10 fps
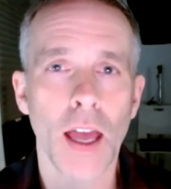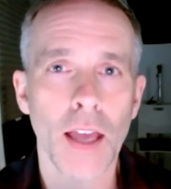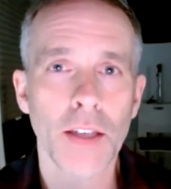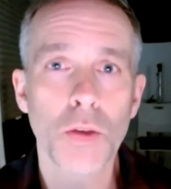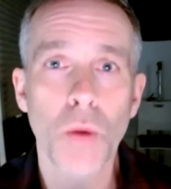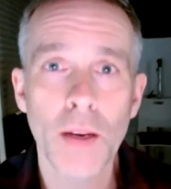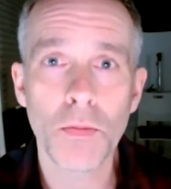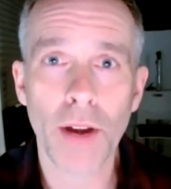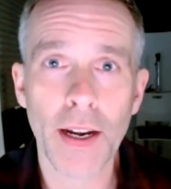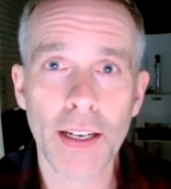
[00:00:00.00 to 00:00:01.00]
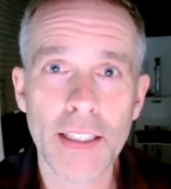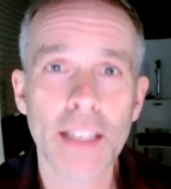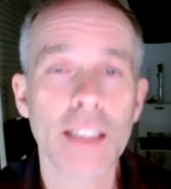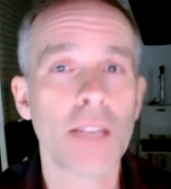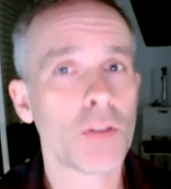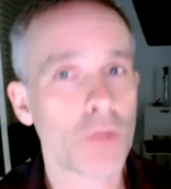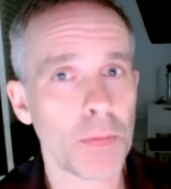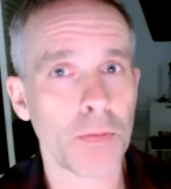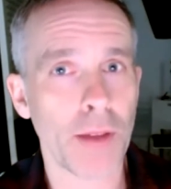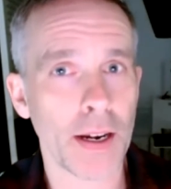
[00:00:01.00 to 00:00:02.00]
twin pregnancies, even
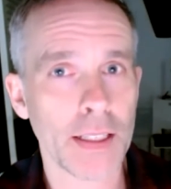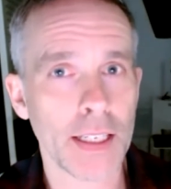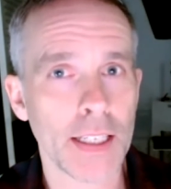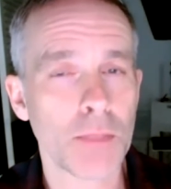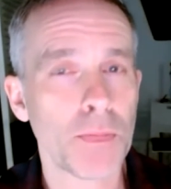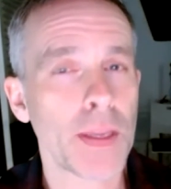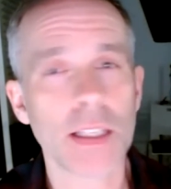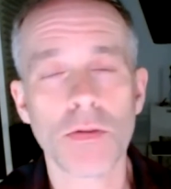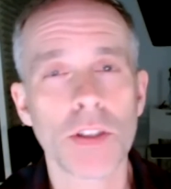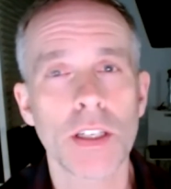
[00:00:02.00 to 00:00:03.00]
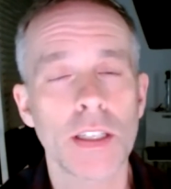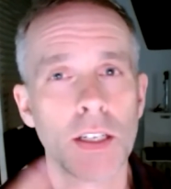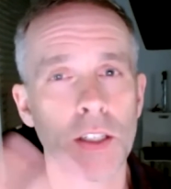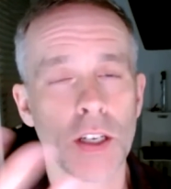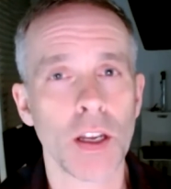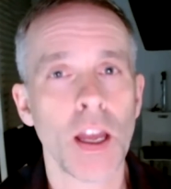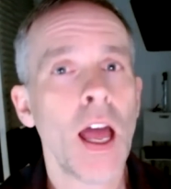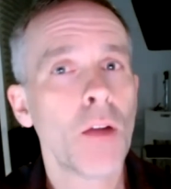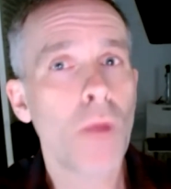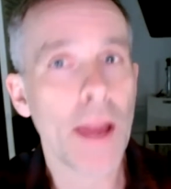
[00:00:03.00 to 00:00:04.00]
triplet pregnancies, because it was just such a
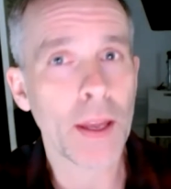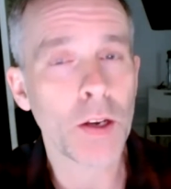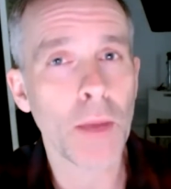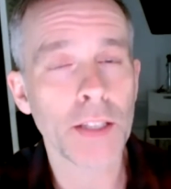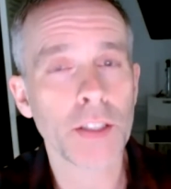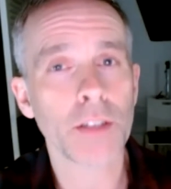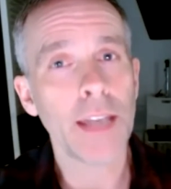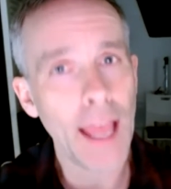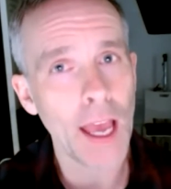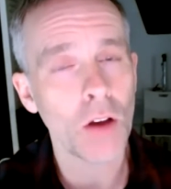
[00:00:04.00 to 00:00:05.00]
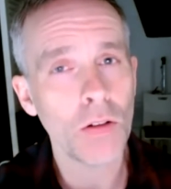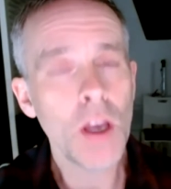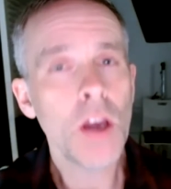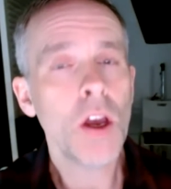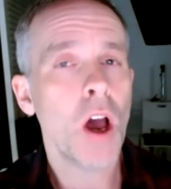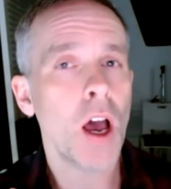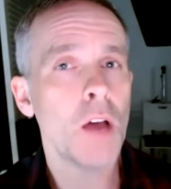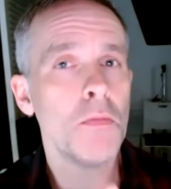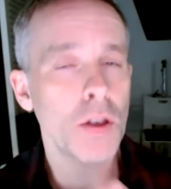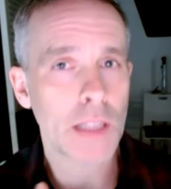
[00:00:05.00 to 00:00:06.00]
randomizer. Now,
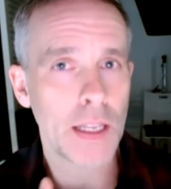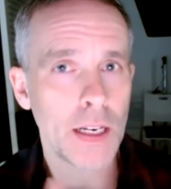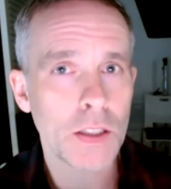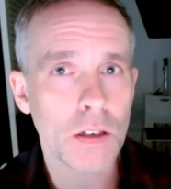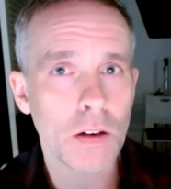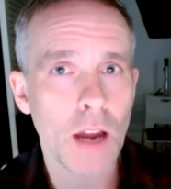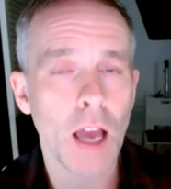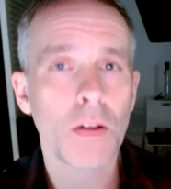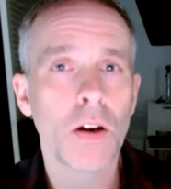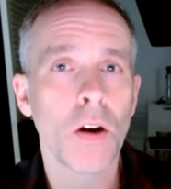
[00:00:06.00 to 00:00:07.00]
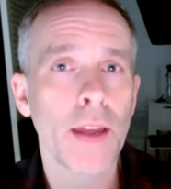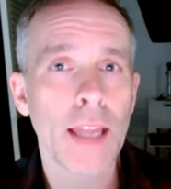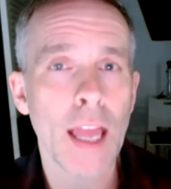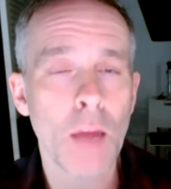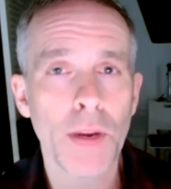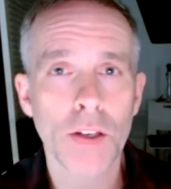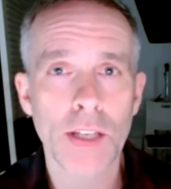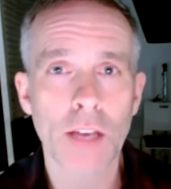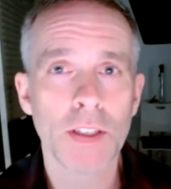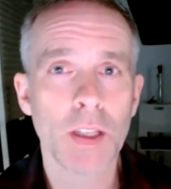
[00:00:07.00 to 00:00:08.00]
most clinics are growing embryos
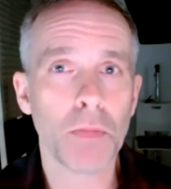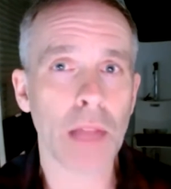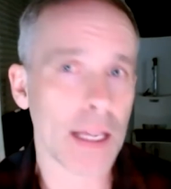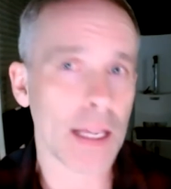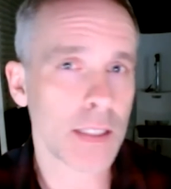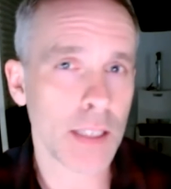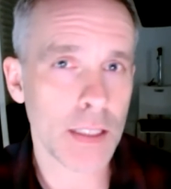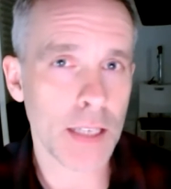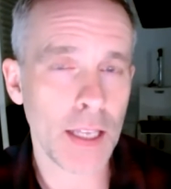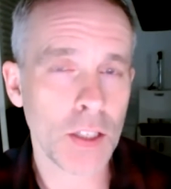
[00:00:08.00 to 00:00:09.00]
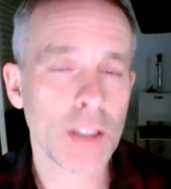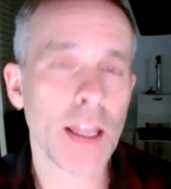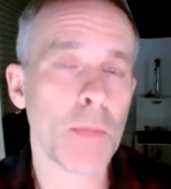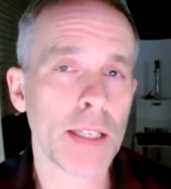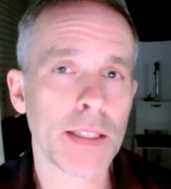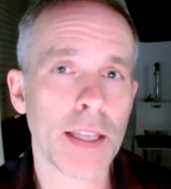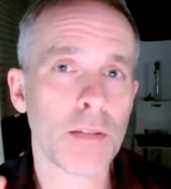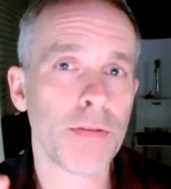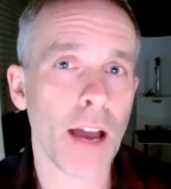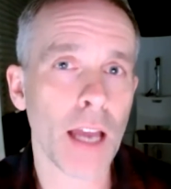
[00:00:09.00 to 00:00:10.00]
out to the blastocyst stage. That means they're
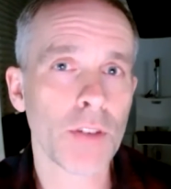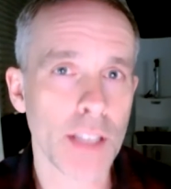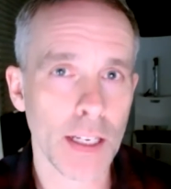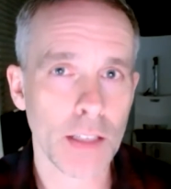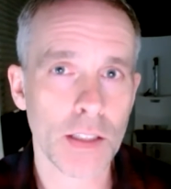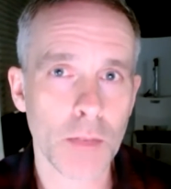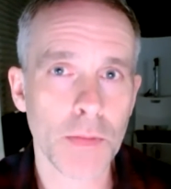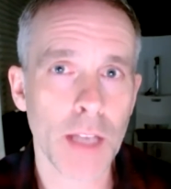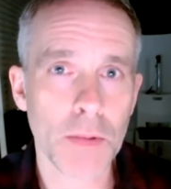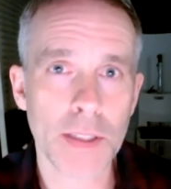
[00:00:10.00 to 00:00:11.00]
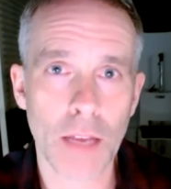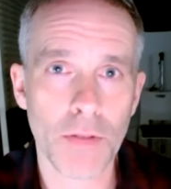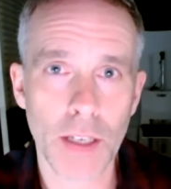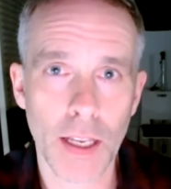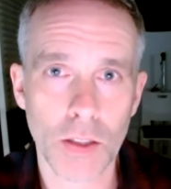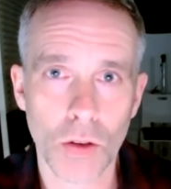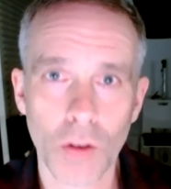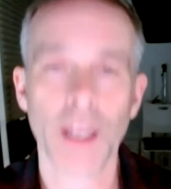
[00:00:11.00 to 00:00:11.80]
5 or 6 or sometimes 7 days old.